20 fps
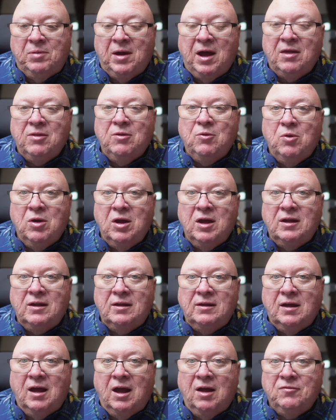by the
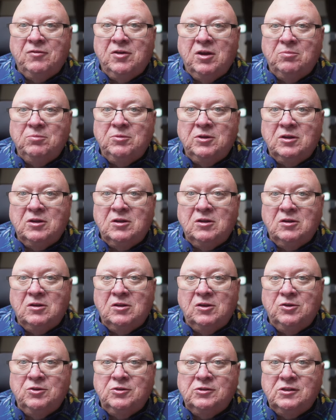way, I've come to the
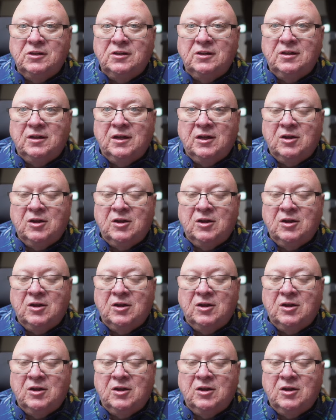conclusion